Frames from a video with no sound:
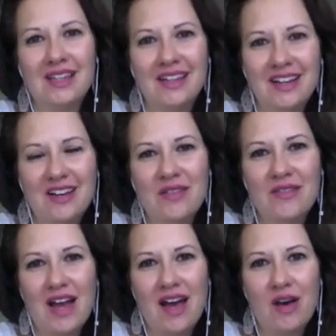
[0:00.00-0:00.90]
of
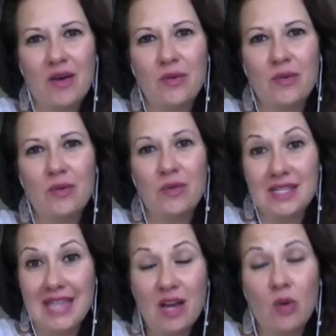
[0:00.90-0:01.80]
how the
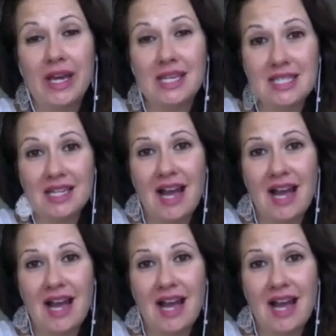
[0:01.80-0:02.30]
takeaways and